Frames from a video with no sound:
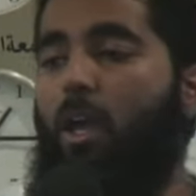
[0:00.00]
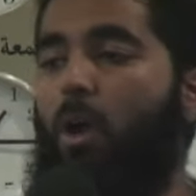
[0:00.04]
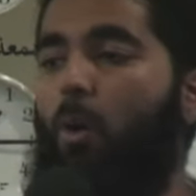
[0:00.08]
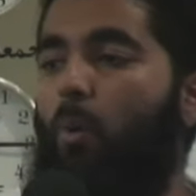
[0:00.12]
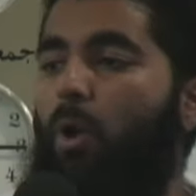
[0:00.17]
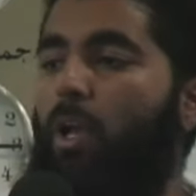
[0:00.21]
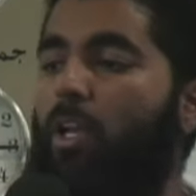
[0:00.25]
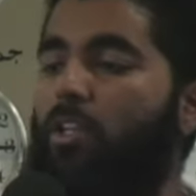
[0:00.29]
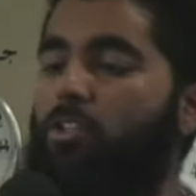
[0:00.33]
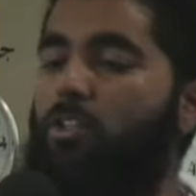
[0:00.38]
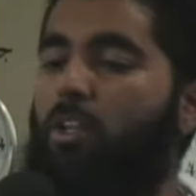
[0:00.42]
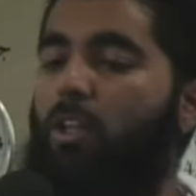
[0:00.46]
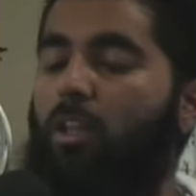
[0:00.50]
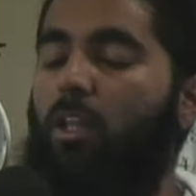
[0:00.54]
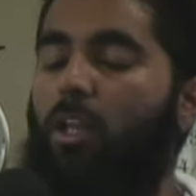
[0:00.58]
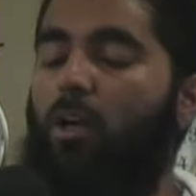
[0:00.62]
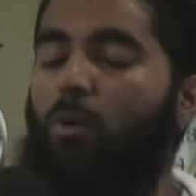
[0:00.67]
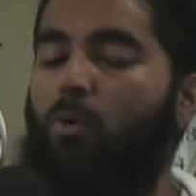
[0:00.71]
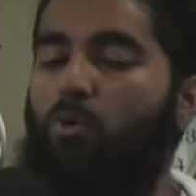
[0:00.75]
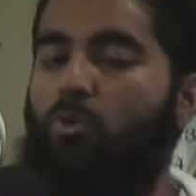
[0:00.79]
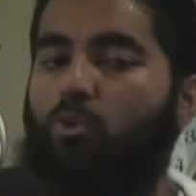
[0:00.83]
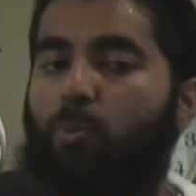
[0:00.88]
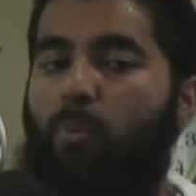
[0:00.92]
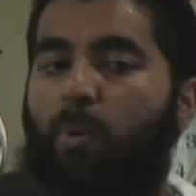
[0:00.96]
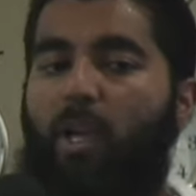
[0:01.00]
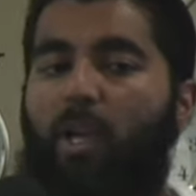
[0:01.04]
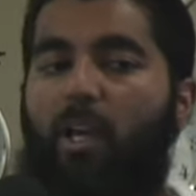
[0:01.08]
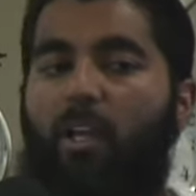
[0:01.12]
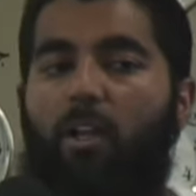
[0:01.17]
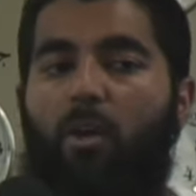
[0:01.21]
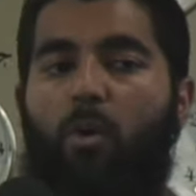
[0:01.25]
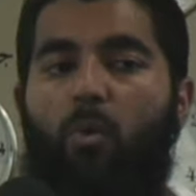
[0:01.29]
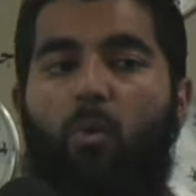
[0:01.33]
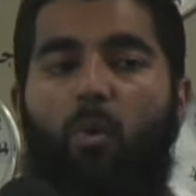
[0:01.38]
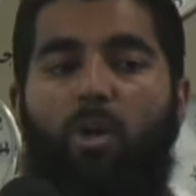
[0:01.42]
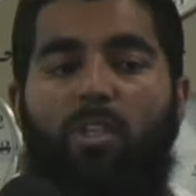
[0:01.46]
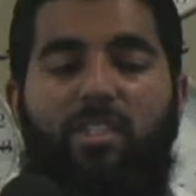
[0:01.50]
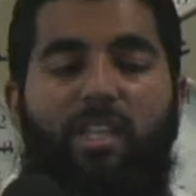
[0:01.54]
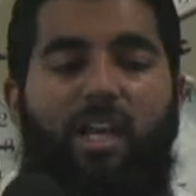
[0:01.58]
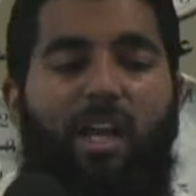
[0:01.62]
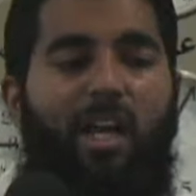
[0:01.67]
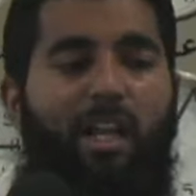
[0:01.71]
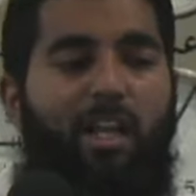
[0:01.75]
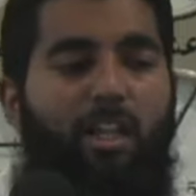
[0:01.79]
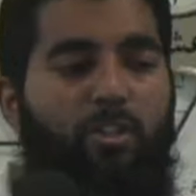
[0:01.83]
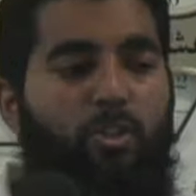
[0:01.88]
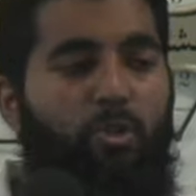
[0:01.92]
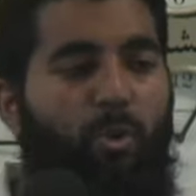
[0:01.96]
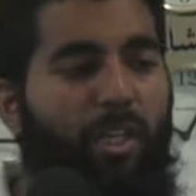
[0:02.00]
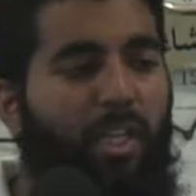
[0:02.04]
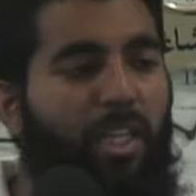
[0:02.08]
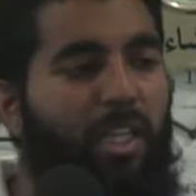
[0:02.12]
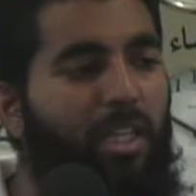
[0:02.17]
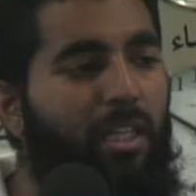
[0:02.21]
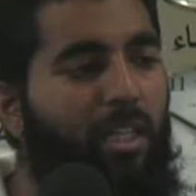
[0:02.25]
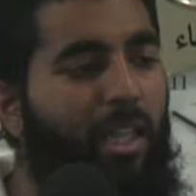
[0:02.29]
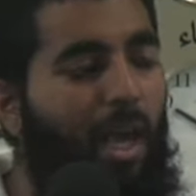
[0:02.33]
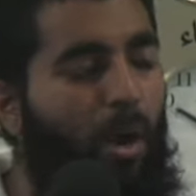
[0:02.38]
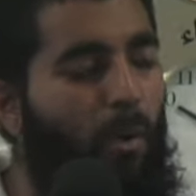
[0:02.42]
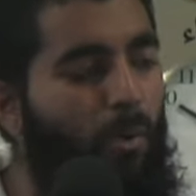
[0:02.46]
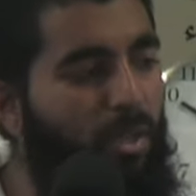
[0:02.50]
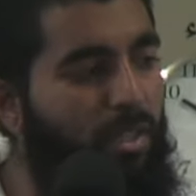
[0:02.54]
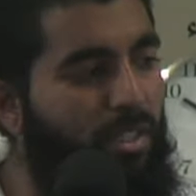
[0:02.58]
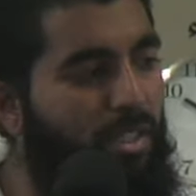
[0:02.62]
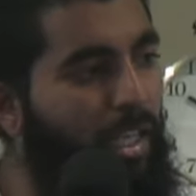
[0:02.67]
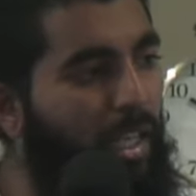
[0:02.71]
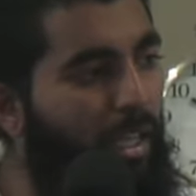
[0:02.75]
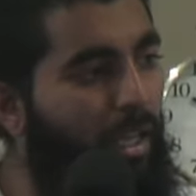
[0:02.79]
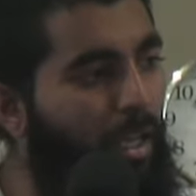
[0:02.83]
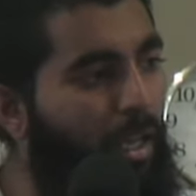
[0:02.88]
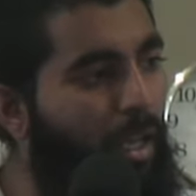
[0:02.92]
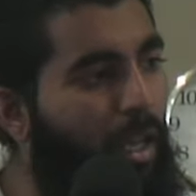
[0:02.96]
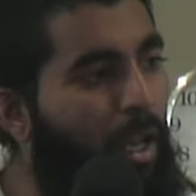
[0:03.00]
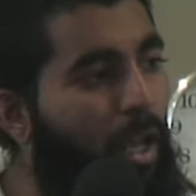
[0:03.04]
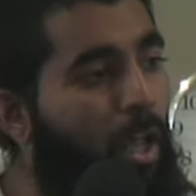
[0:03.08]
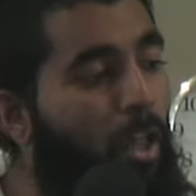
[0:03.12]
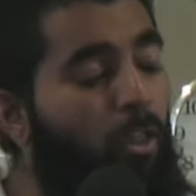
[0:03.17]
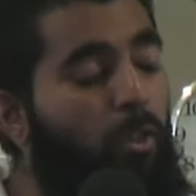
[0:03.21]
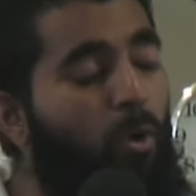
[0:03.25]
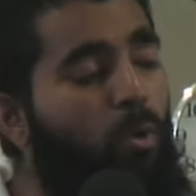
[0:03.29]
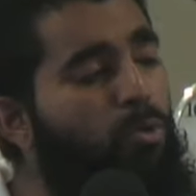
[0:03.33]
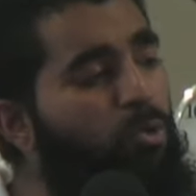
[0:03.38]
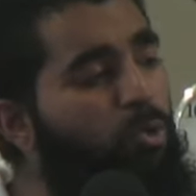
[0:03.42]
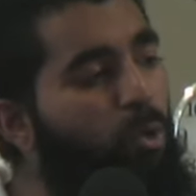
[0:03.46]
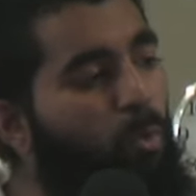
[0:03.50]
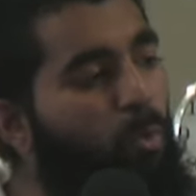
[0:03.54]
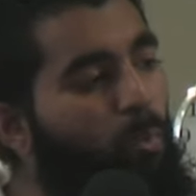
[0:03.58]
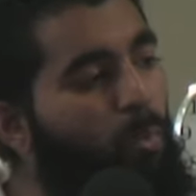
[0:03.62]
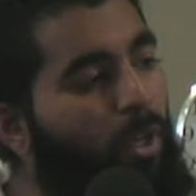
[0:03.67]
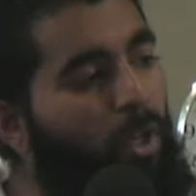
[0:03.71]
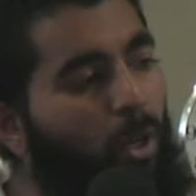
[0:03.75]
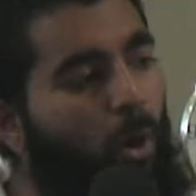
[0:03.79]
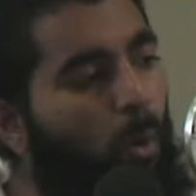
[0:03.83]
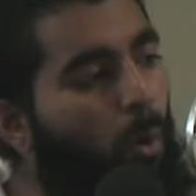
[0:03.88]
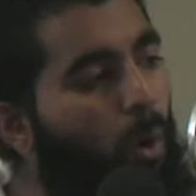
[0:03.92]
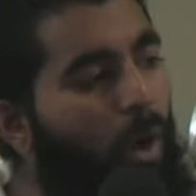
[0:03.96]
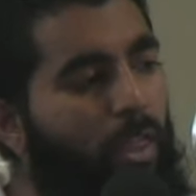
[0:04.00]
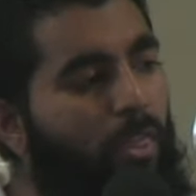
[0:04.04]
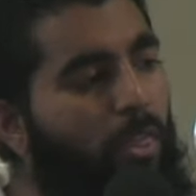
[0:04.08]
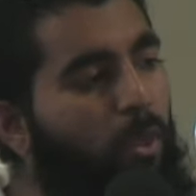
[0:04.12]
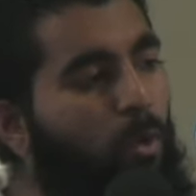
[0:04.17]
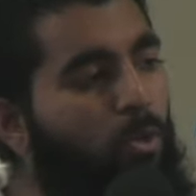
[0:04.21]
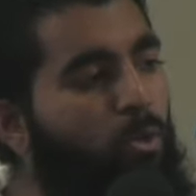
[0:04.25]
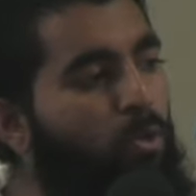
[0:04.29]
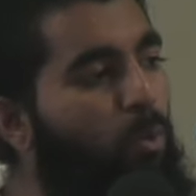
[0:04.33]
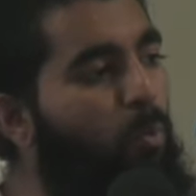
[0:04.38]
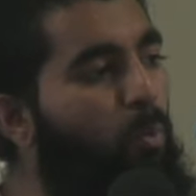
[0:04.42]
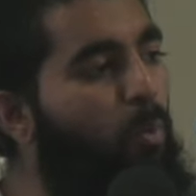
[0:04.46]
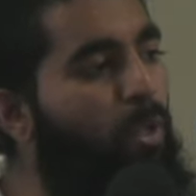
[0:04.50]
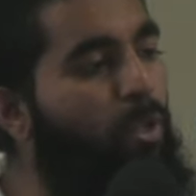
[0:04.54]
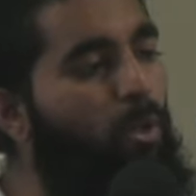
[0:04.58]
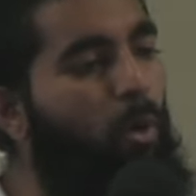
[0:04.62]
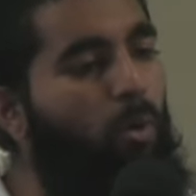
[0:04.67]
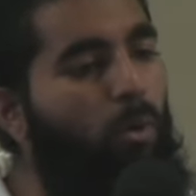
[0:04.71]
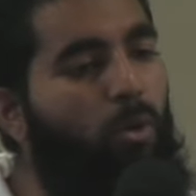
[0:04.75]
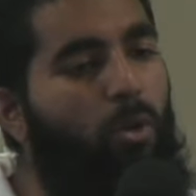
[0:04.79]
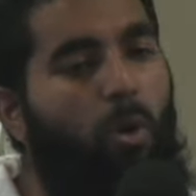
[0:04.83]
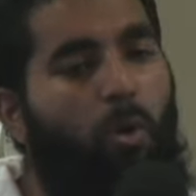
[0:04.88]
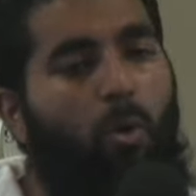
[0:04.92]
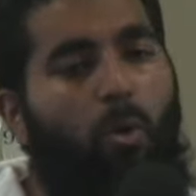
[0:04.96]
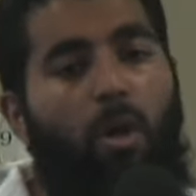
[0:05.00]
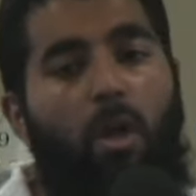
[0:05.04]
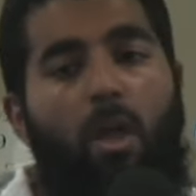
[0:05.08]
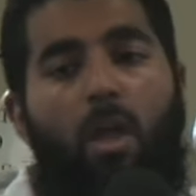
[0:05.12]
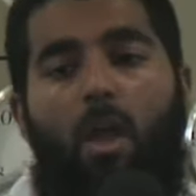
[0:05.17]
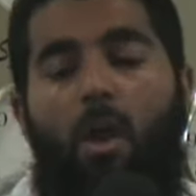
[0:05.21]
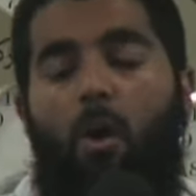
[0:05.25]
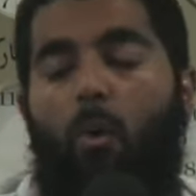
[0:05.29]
We ask Allah subhanahu wa ta'ala to heal our sick, those whom we know and those whom we don't know.